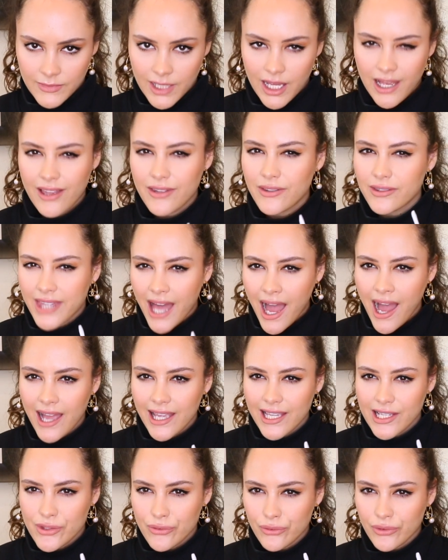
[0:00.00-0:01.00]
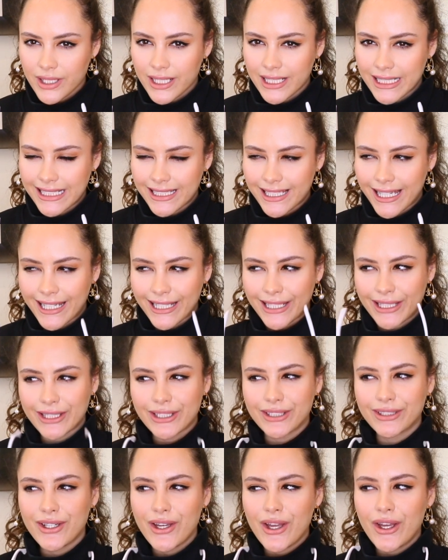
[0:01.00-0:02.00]
And that is really
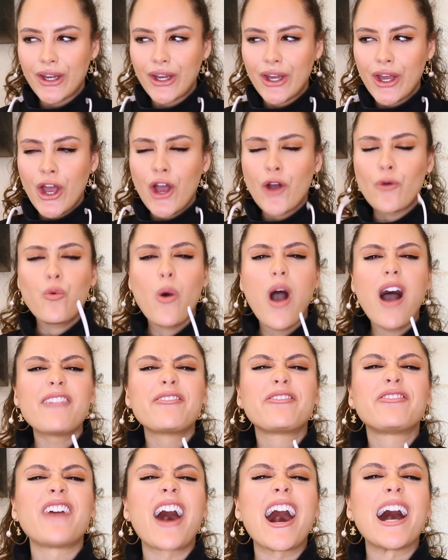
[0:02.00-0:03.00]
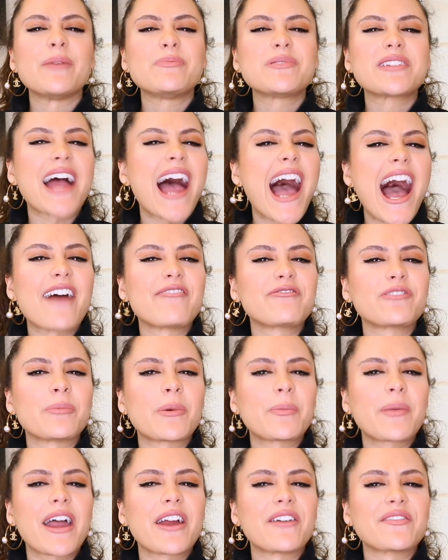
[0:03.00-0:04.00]
like, what a vibe to have from
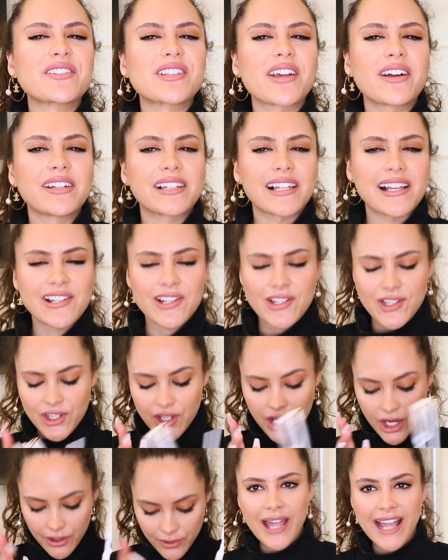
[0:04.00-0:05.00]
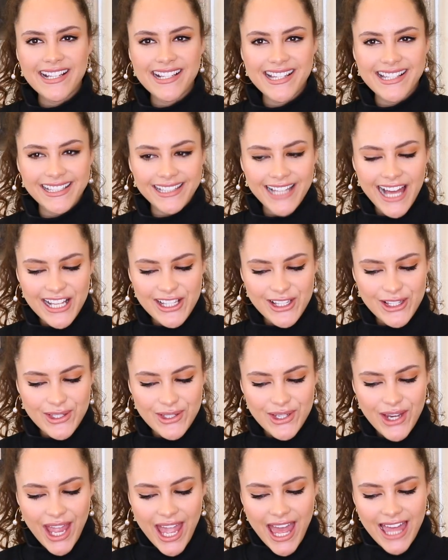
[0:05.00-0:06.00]
a pair of sunglasses, you know? Okay, so
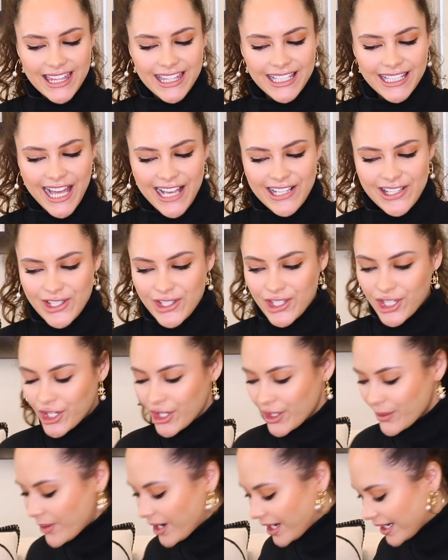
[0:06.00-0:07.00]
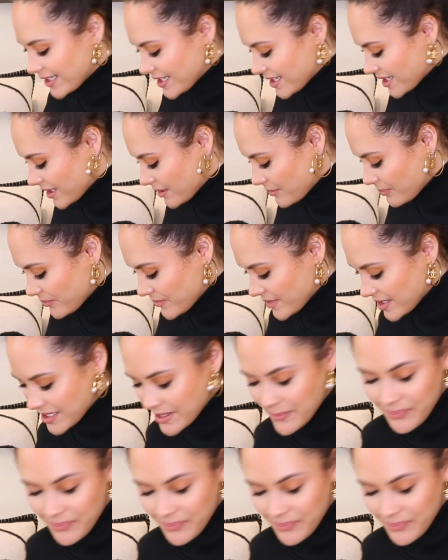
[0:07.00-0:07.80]
the last two items